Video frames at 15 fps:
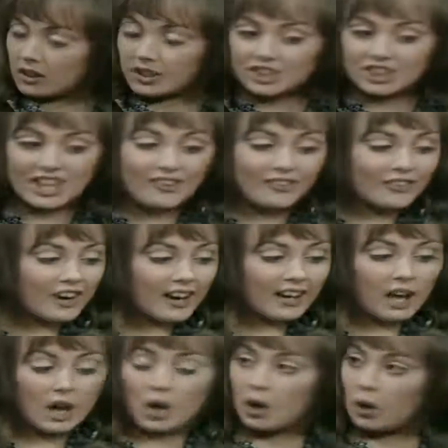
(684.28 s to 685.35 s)
Geoffrey,
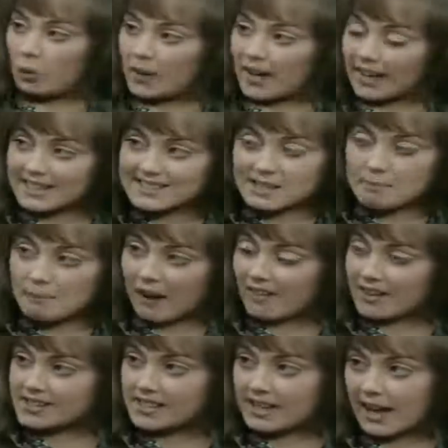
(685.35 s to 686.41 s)
we're getting
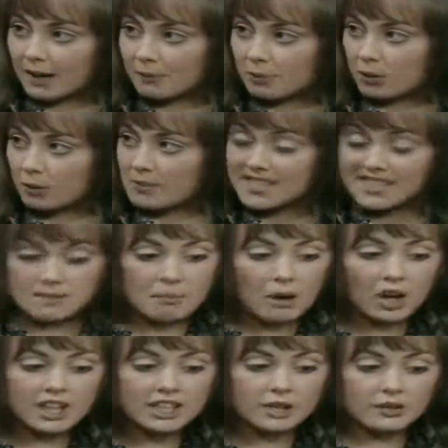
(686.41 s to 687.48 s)
married in April. Mr.
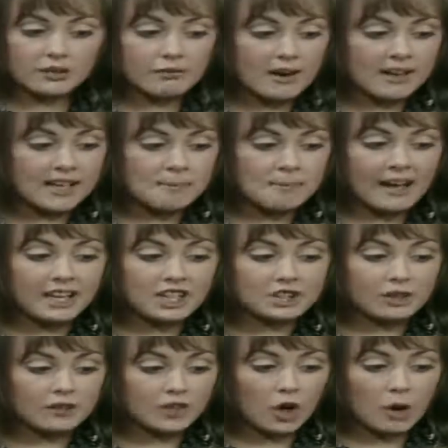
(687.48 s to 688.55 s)
Molyneux, the friendly manager
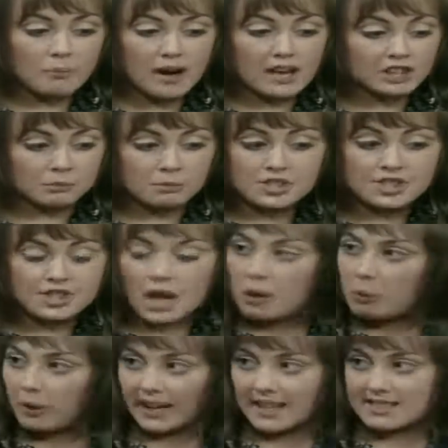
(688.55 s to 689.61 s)
of your branch, must know
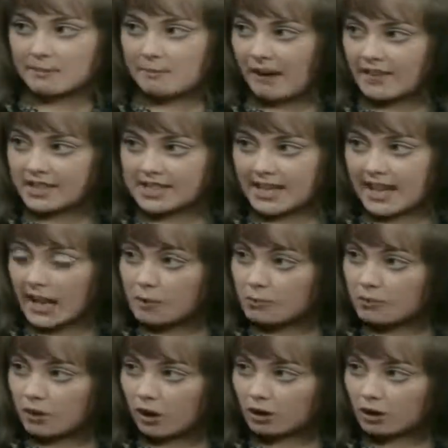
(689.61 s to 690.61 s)
we're getting married in April.